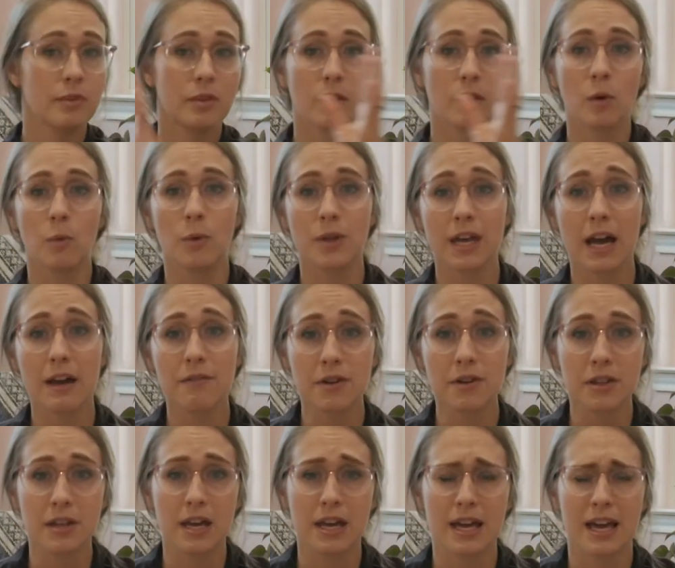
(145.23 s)
with
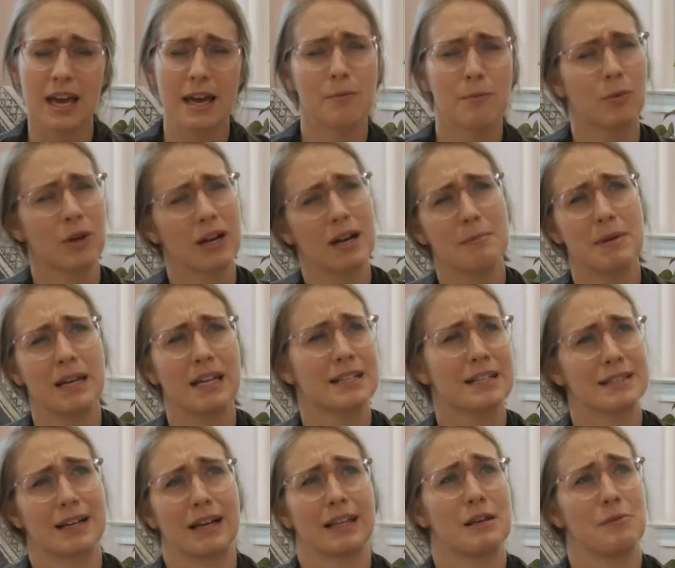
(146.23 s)
everything. And what I mean
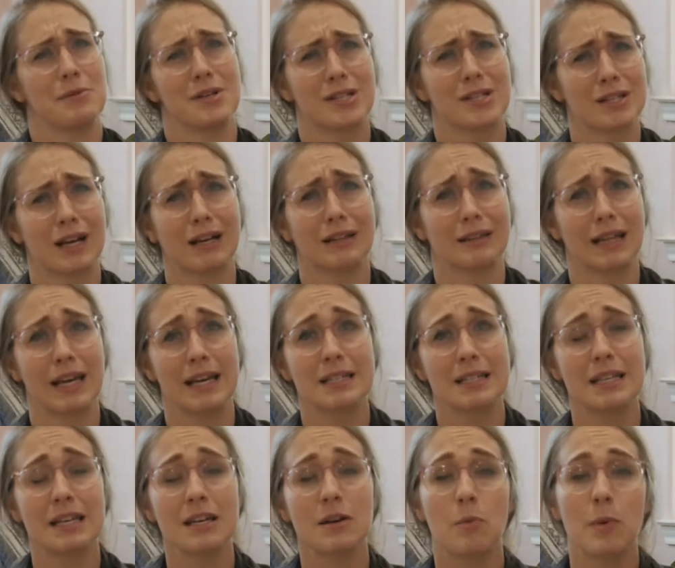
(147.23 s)
is not that we just got
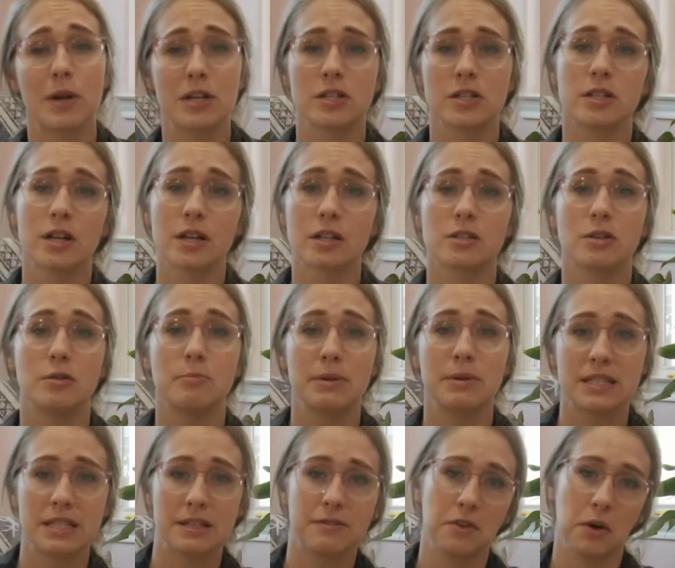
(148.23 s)
lazy, we just got so
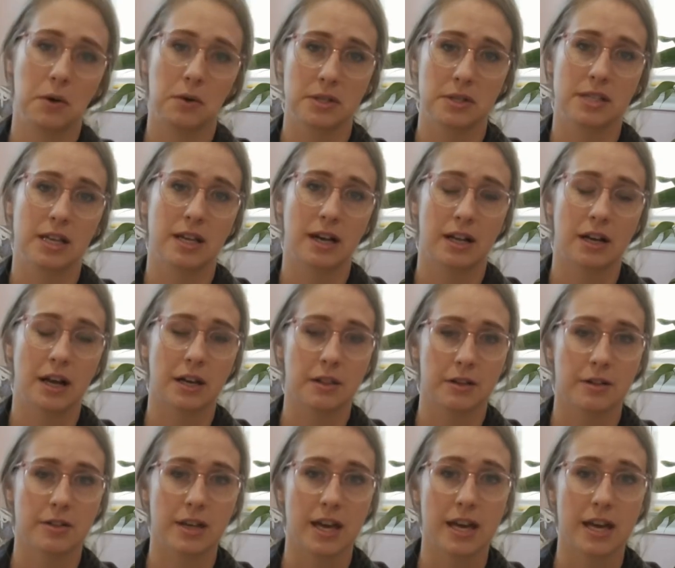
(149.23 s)
busy focusing on
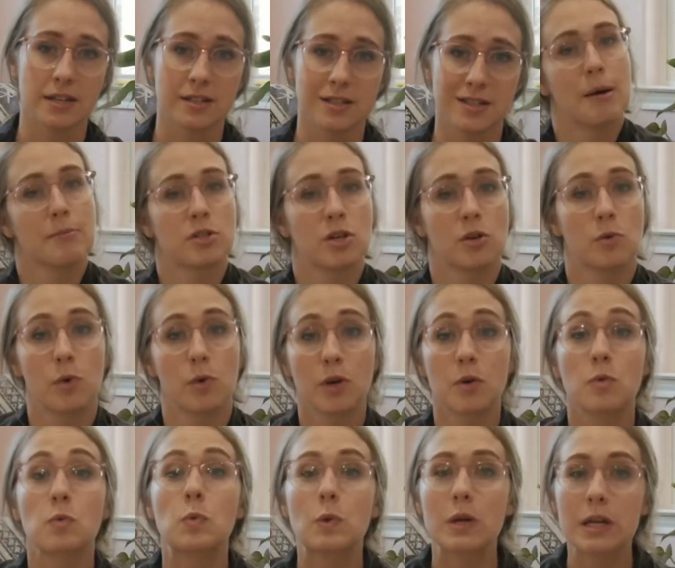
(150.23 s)
other things. So
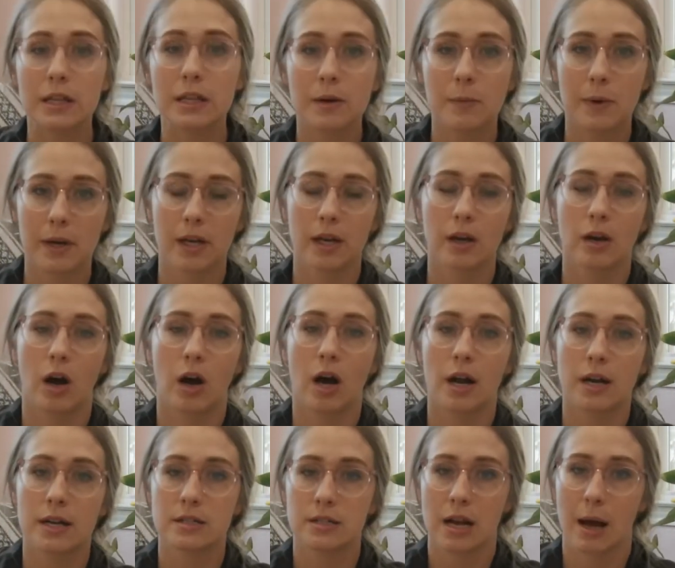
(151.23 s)
we're really working
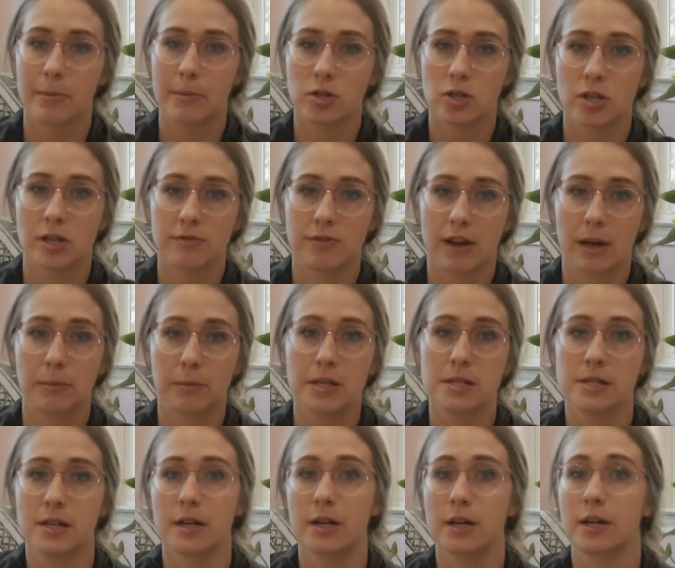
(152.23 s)
on establishing family
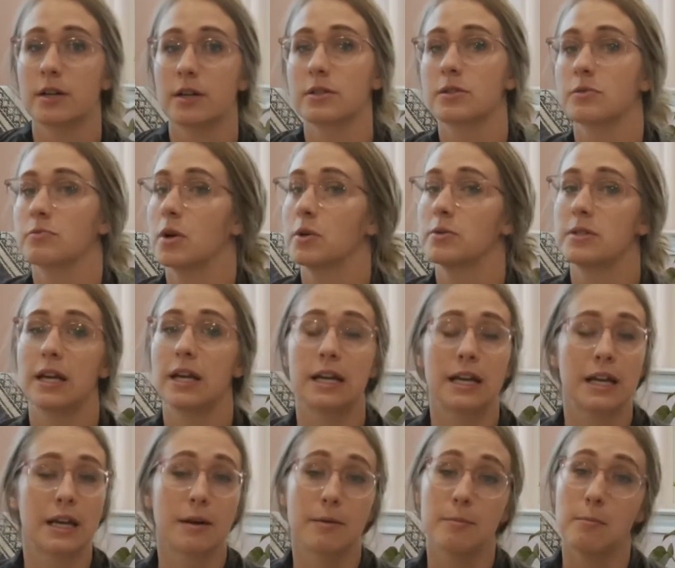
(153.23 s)
dinners,
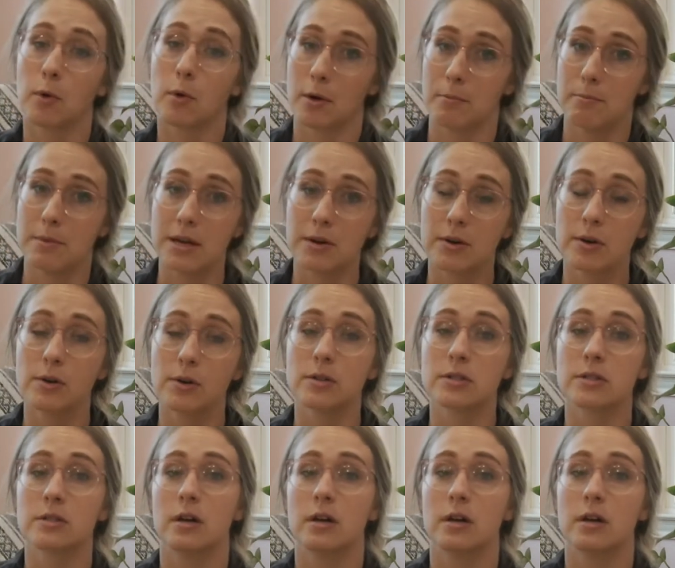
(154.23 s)
rotating more meals,